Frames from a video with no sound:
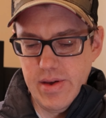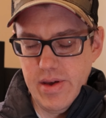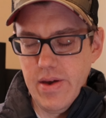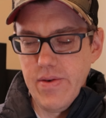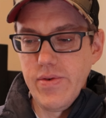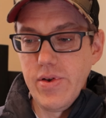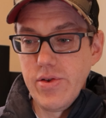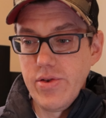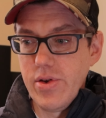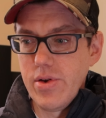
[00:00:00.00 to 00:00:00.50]

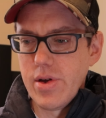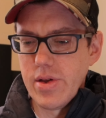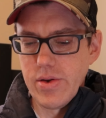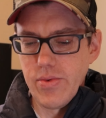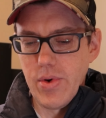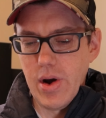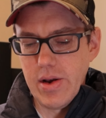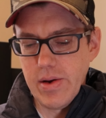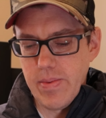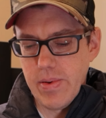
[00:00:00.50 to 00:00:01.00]
if you do get the
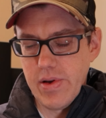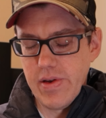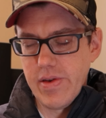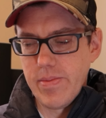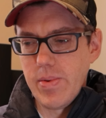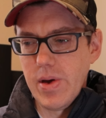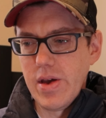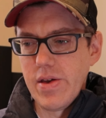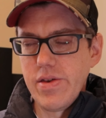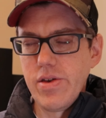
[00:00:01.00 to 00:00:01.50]
right to
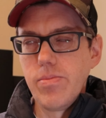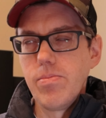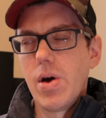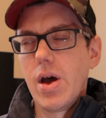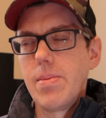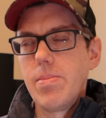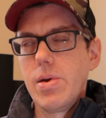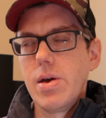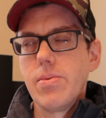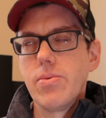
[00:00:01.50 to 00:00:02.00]
participate, is you
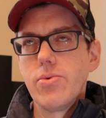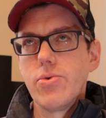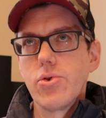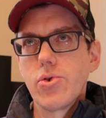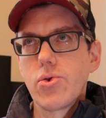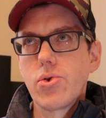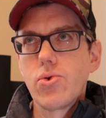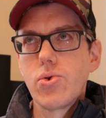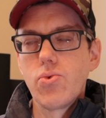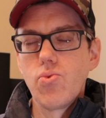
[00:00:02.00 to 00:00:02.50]
might be able
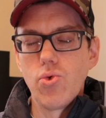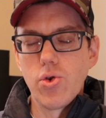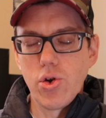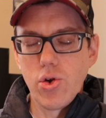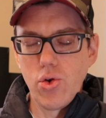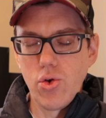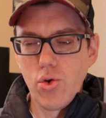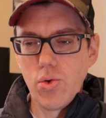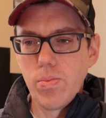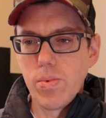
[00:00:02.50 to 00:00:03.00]
to
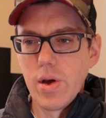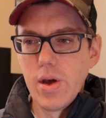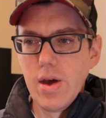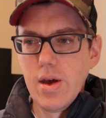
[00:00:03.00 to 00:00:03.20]
recoup